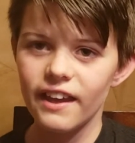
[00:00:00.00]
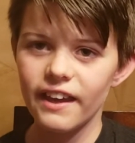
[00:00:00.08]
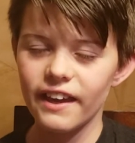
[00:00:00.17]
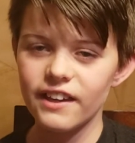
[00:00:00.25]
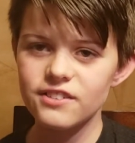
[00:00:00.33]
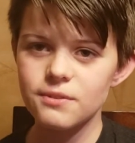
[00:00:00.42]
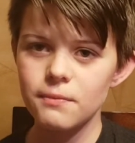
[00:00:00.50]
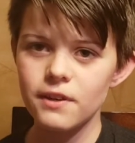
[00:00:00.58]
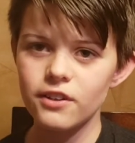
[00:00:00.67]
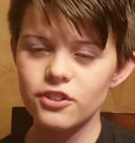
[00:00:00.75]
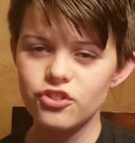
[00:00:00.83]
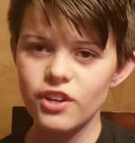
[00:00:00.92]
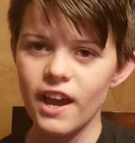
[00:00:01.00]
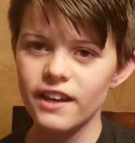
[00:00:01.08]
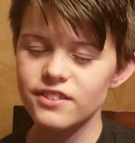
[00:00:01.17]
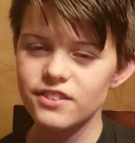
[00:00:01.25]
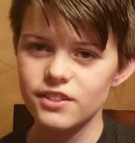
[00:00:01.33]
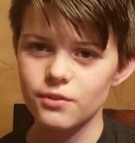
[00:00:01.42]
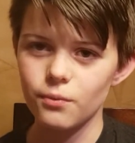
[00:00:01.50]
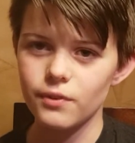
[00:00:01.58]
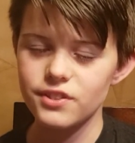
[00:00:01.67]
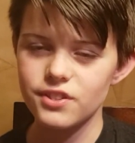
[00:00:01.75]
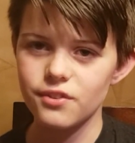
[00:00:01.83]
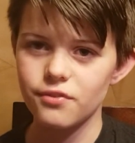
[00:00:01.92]
and Mary Jackson
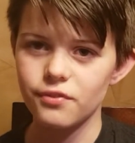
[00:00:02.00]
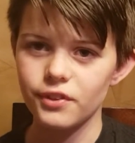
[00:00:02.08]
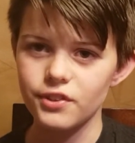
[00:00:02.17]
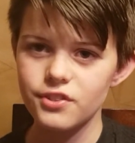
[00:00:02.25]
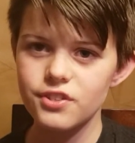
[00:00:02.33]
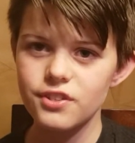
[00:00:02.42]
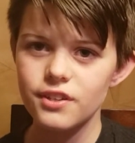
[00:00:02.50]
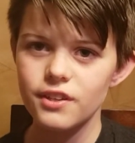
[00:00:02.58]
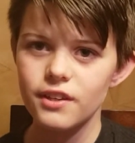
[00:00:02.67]
was the first